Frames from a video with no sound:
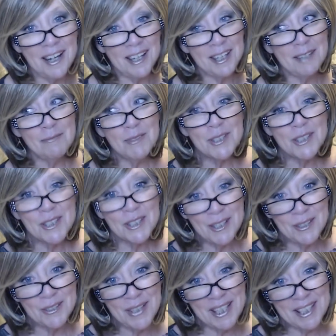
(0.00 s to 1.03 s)
I am
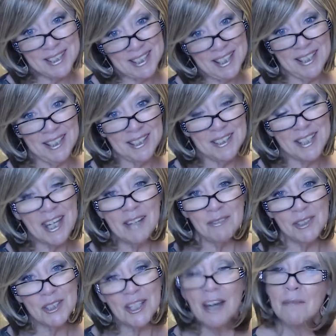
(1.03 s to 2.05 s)
so excited to have
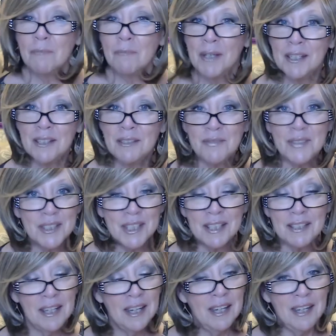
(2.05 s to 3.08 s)
you stop in and visit.